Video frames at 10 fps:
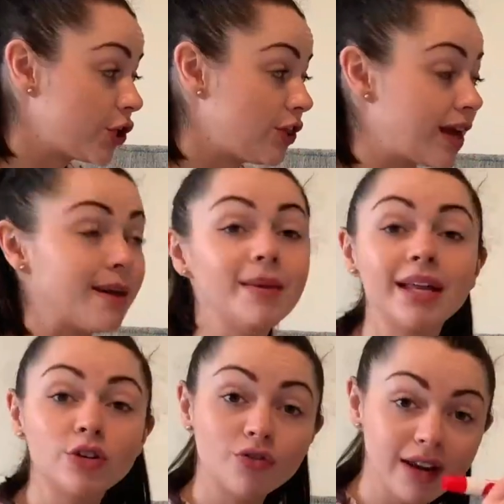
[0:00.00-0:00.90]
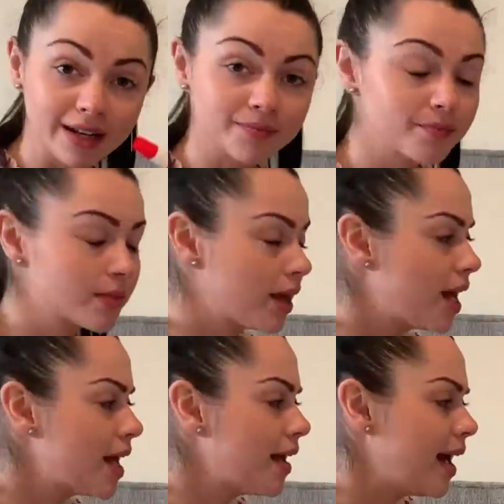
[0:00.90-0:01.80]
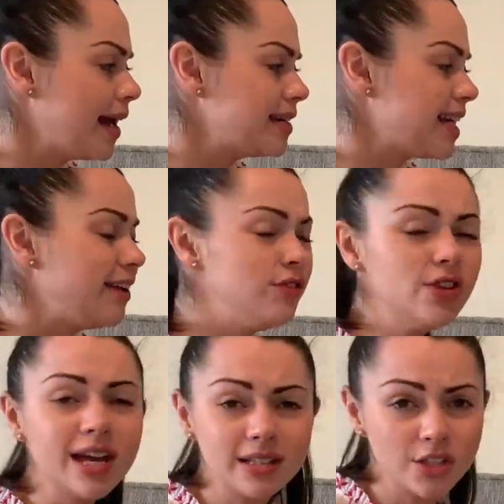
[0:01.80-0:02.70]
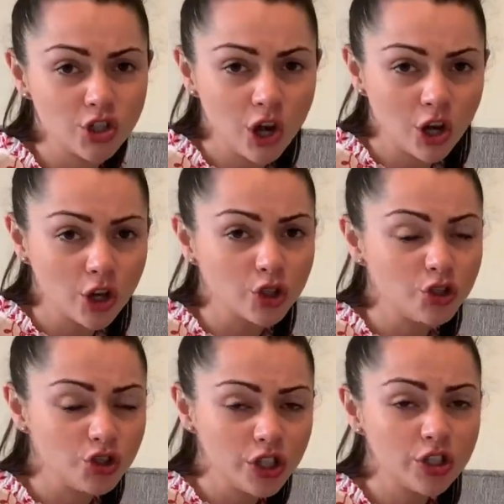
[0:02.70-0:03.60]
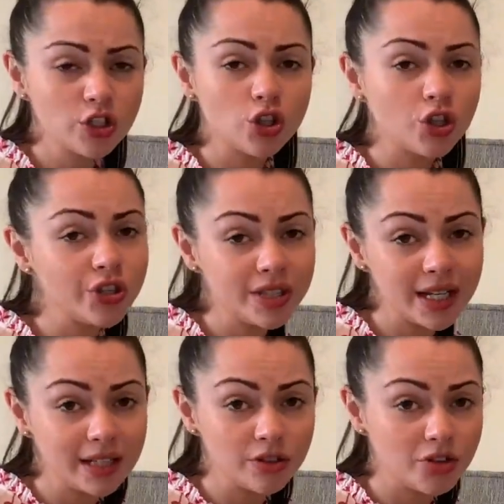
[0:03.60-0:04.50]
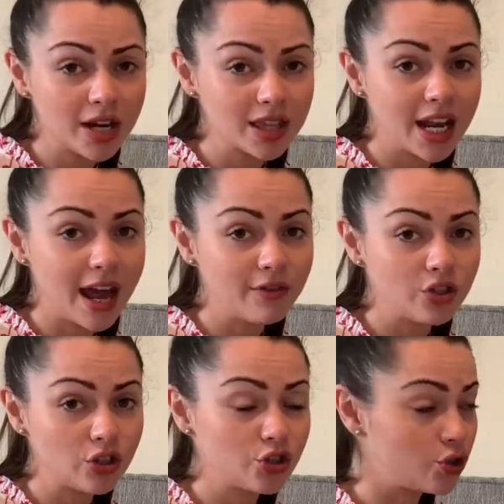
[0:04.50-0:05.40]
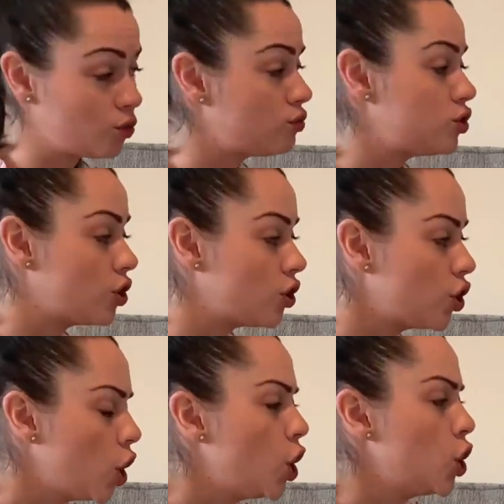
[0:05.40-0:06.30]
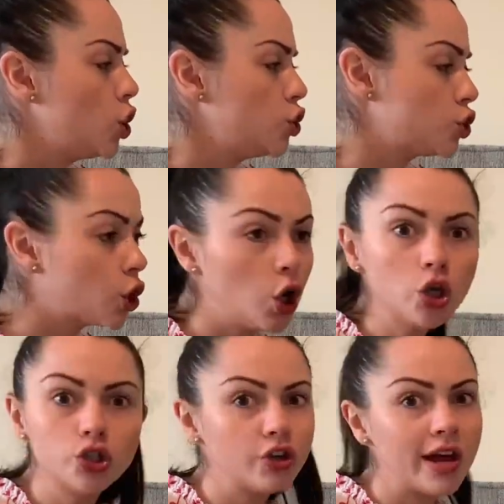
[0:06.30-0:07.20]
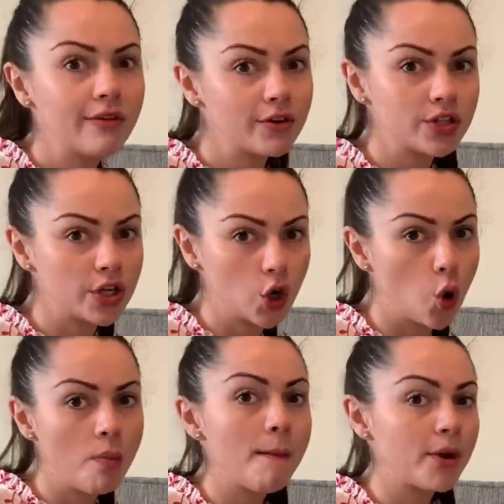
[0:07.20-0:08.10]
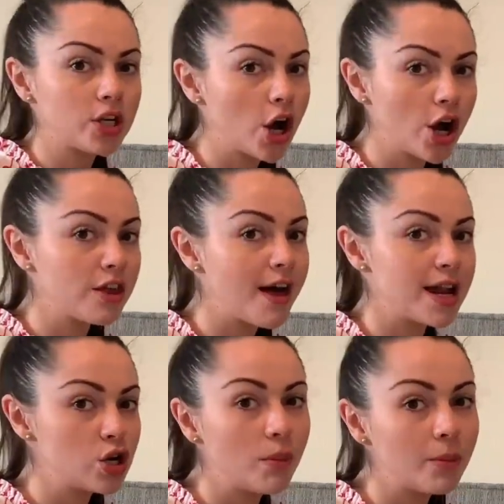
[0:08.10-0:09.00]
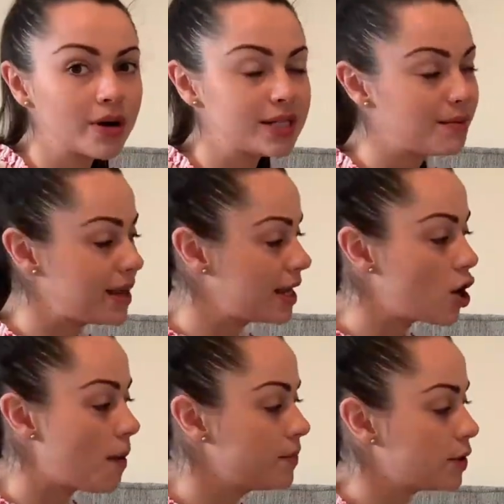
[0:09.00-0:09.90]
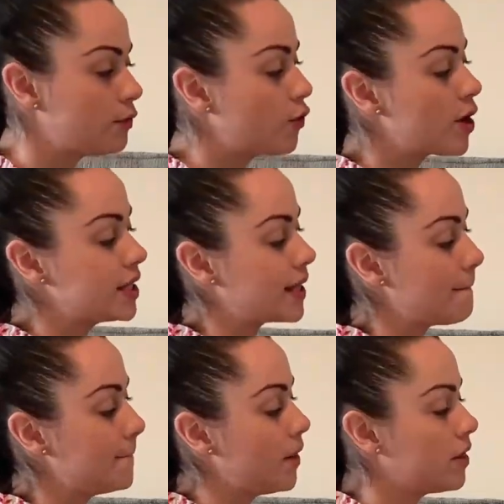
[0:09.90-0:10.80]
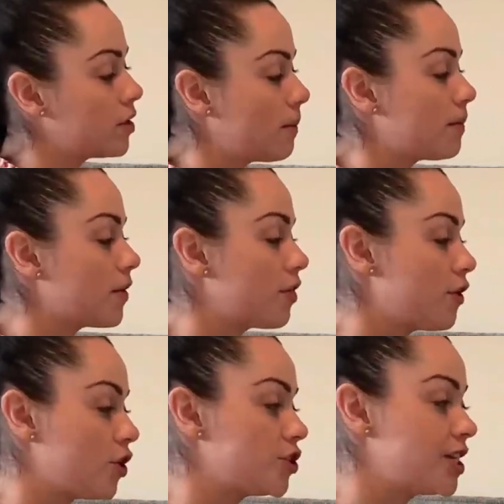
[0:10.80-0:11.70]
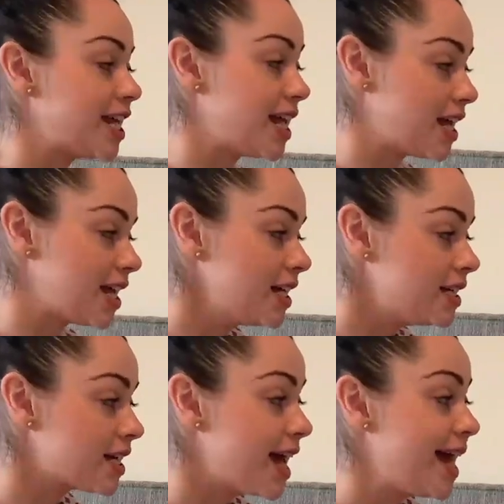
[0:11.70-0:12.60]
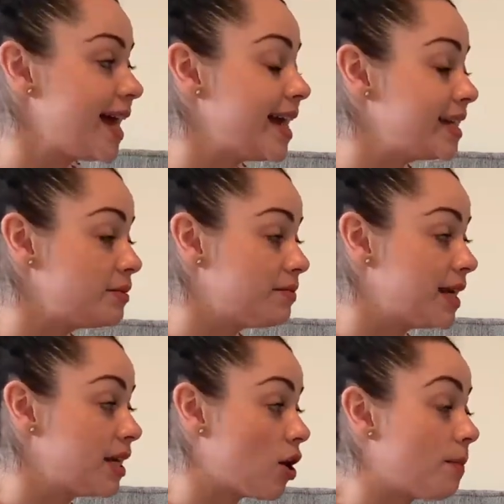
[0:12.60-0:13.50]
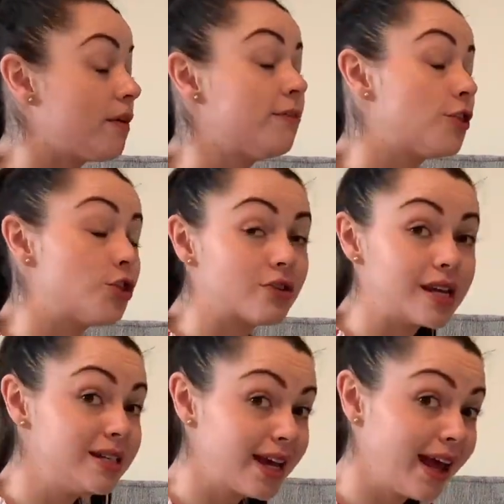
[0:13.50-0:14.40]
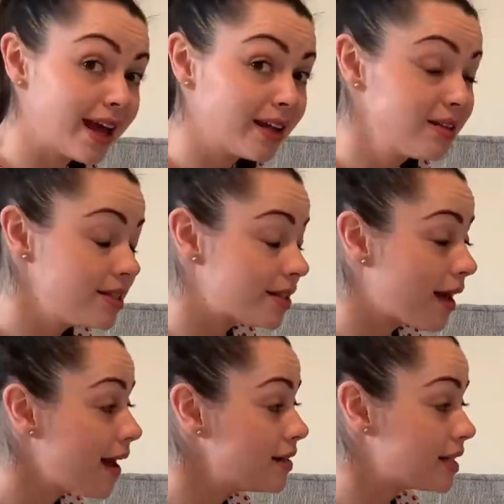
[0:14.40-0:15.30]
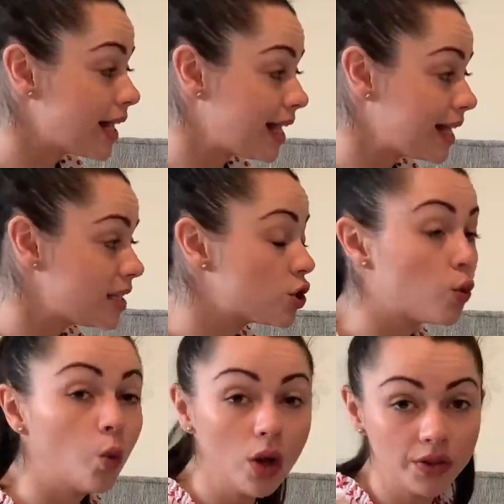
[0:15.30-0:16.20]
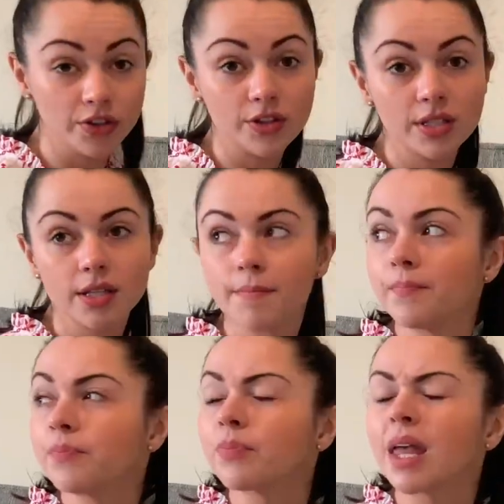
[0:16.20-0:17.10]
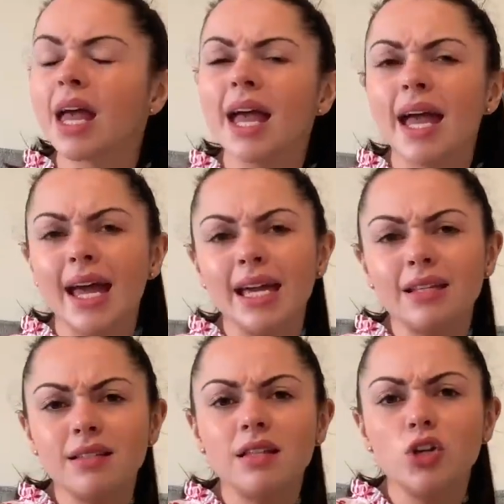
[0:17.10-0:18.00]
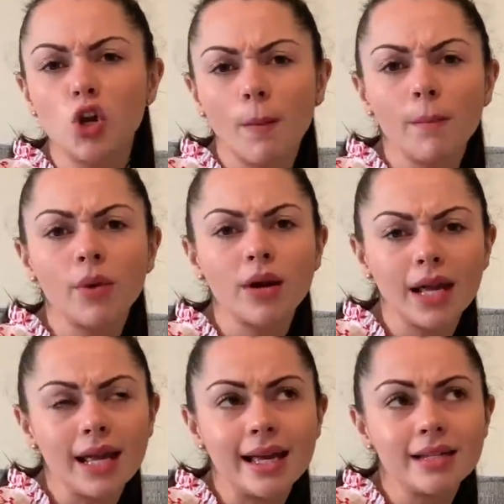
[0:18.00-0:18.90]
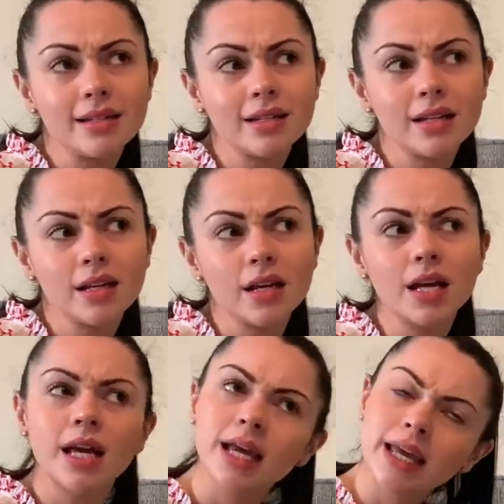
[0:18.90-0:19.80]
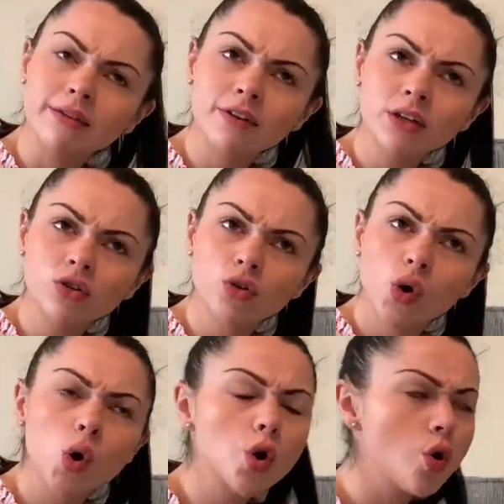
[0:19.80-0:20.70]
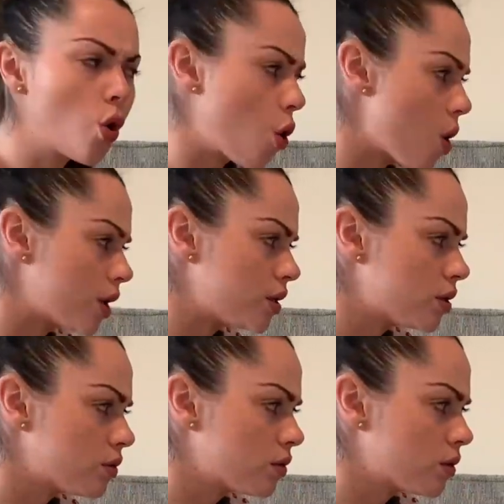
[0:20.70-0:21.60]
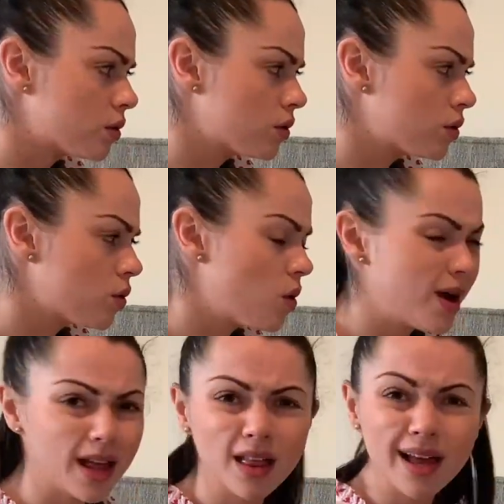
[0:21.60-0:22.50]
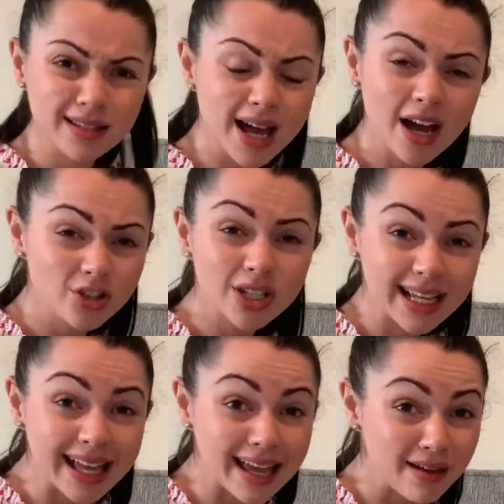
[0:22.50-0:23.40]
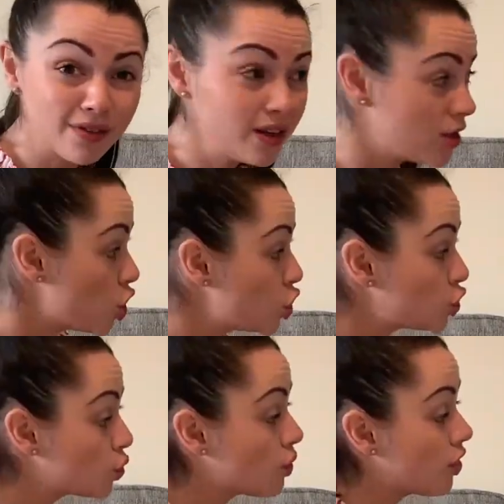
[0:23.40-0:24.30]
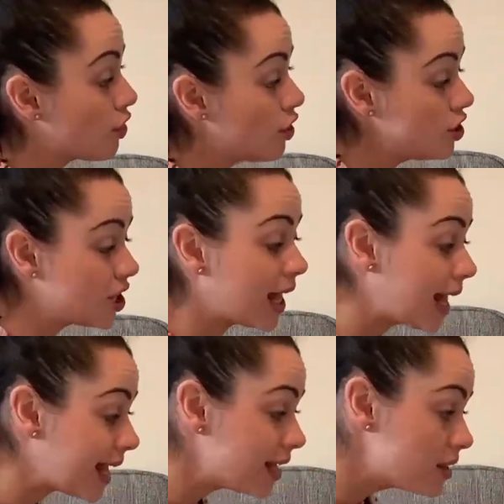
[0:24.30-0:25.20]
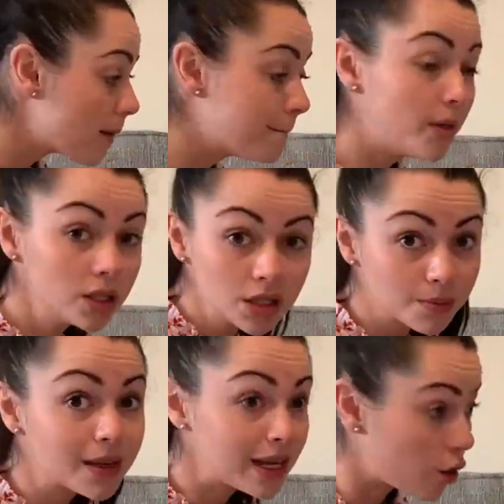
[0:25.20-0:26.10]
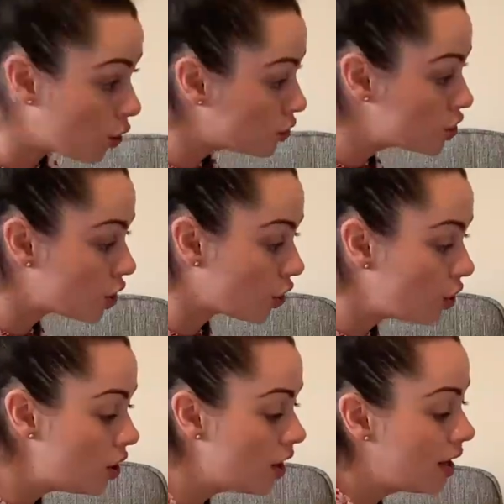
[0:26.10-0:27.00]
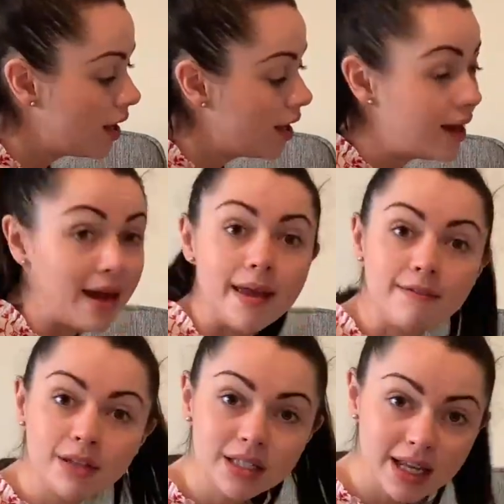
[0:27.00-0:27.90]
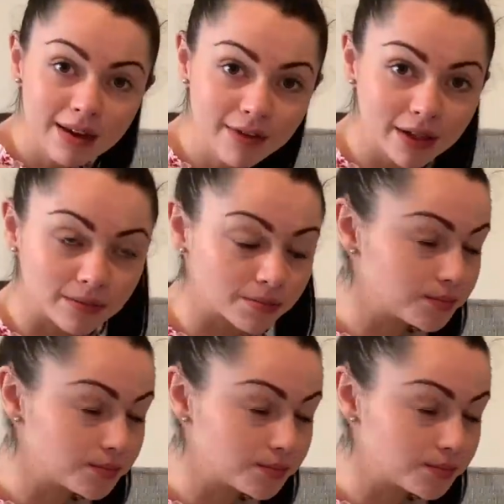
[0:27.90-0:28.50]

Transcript: them in green. And if you get stuck, just use the little trick that I've just showed you. Talk to whoever's at home about how that number is made up. So for example, the number 38 is made up of 3 10s and 8 1s. Is the number 8 even or odd? Well, it's actually even, so 38 must belong to even Steven.